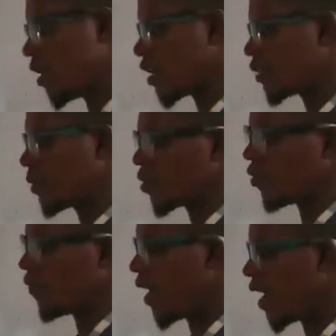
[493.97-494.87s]
expression
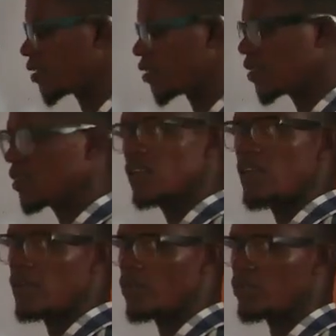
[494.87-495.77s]
of x
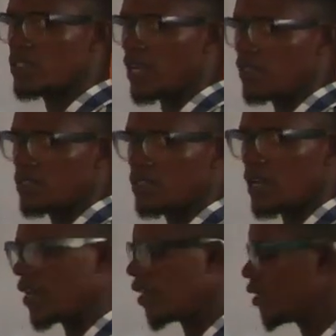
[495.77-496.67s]
in both sides.
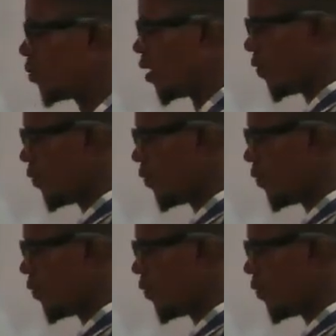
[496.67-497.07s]
I get me now.